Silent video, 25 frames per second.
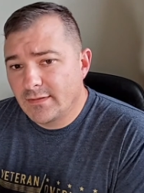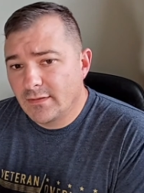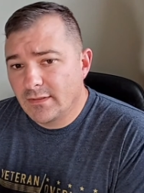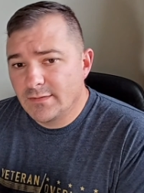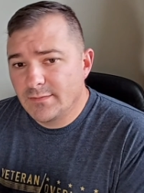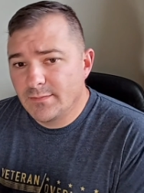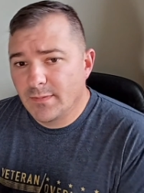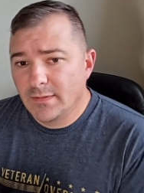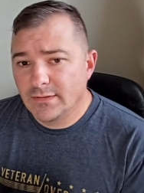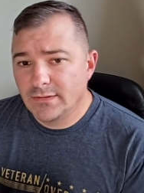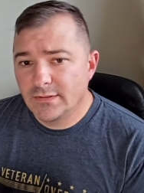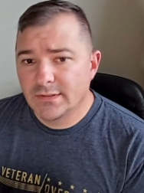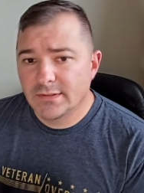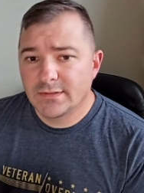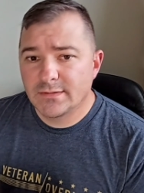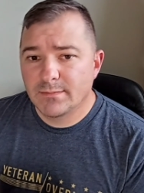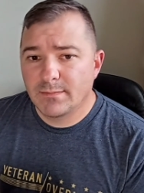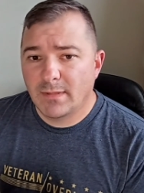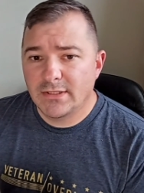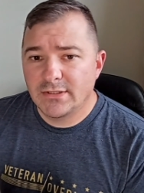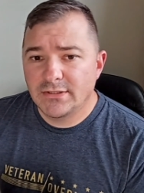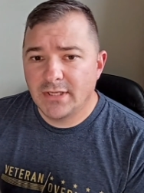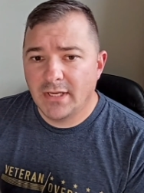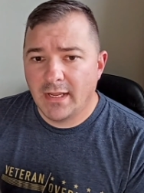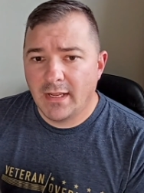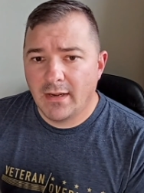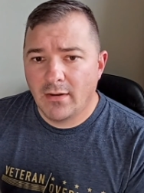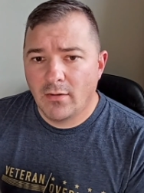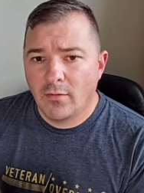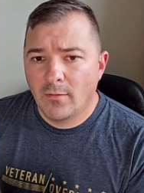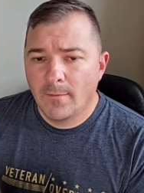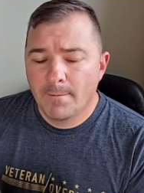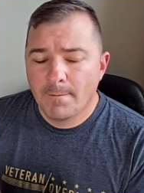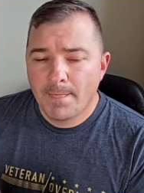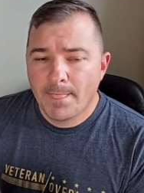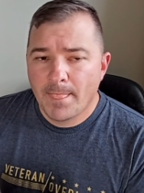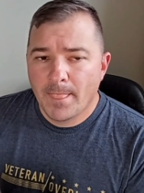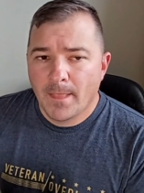but just my channel.
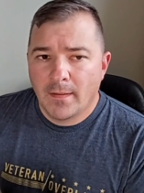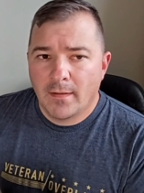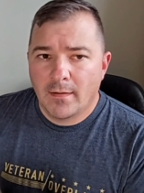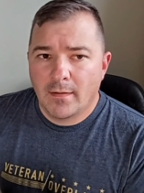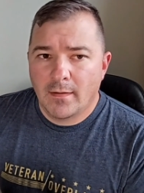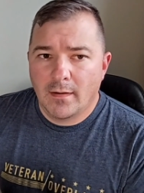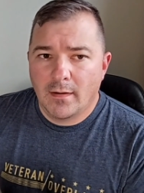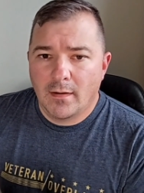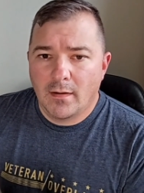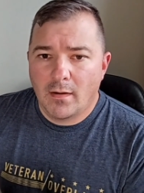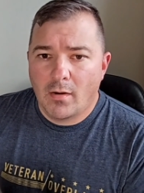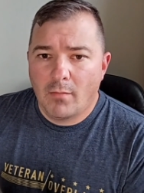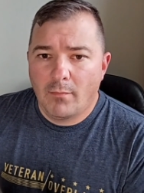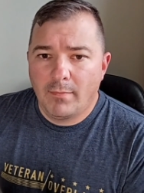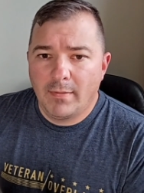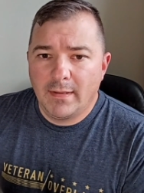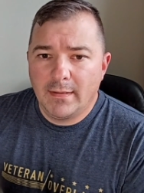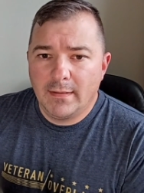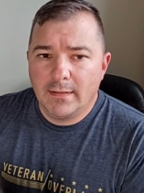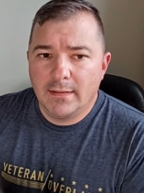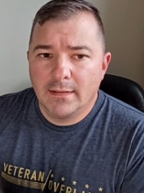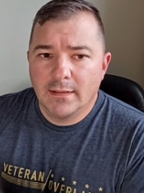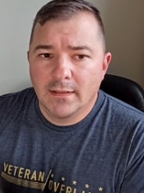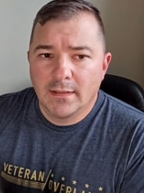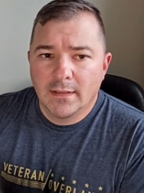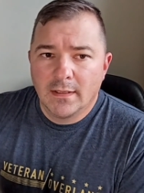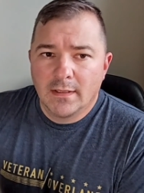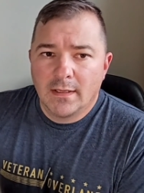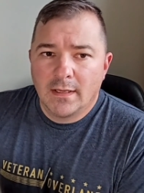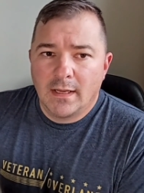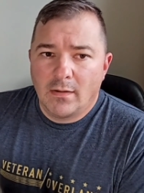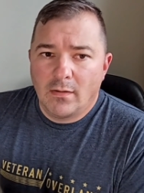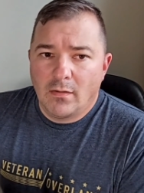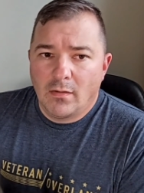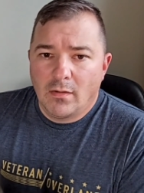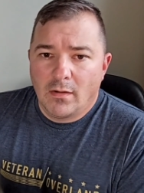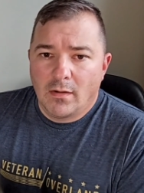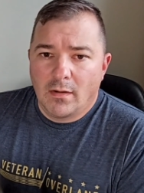I'll be
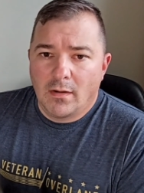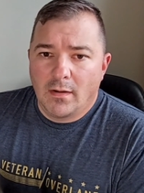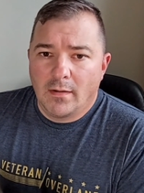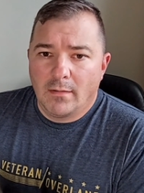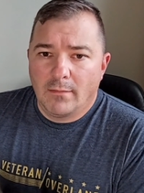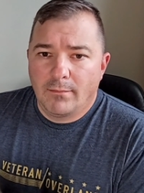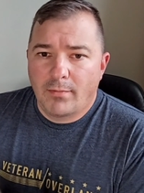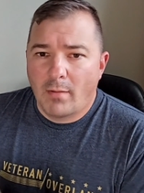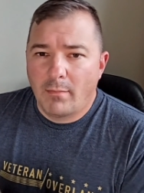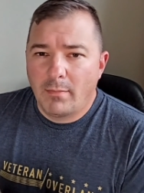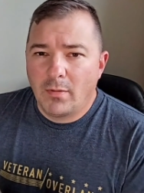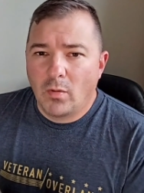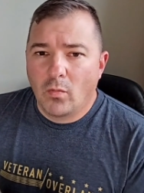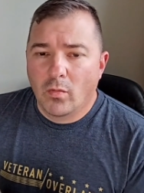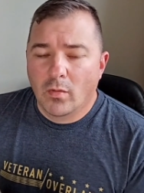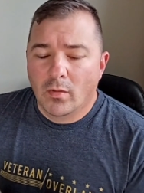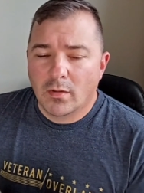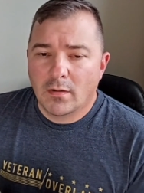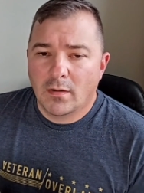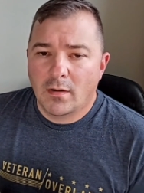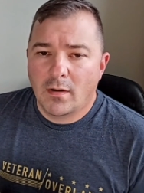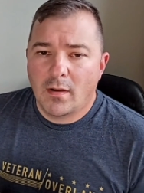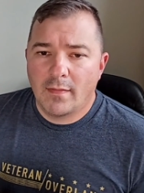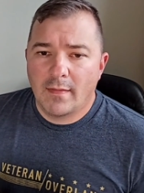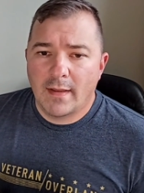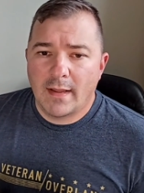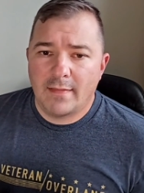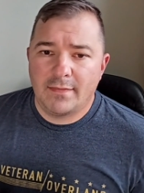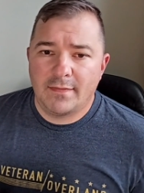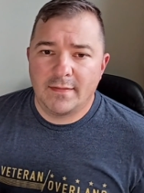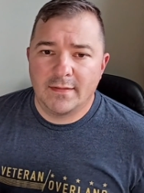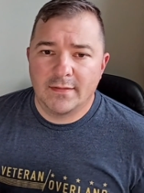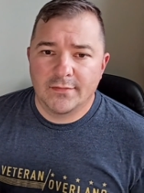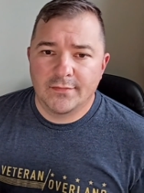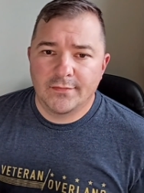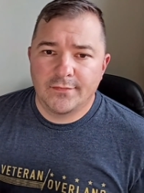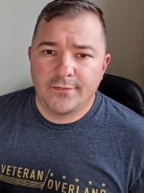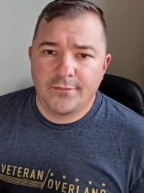probably working on that
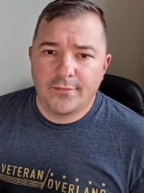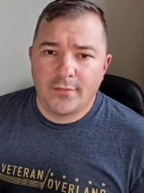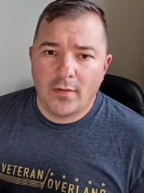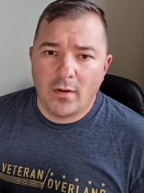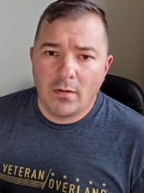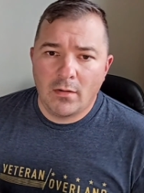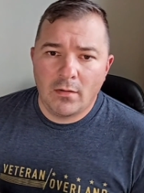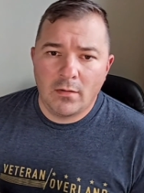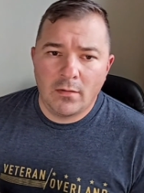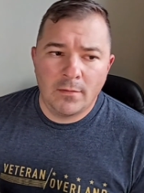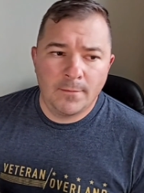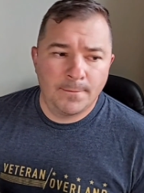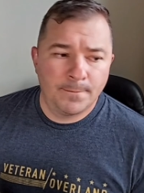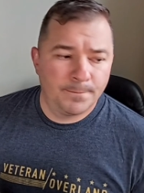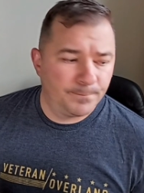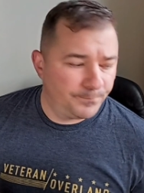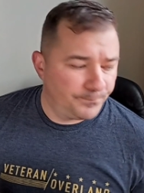this fall.